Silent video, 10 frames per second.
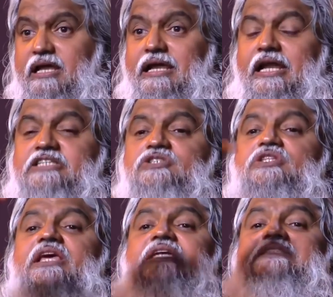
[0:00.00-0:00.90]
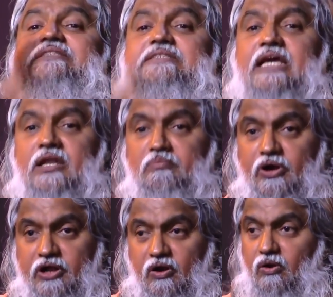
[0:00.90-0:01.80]
It is these
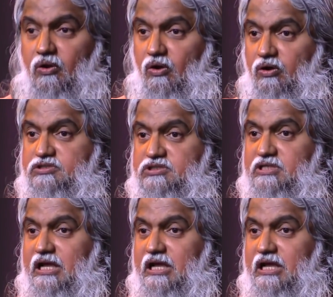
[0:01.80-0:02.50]
ceremonial laws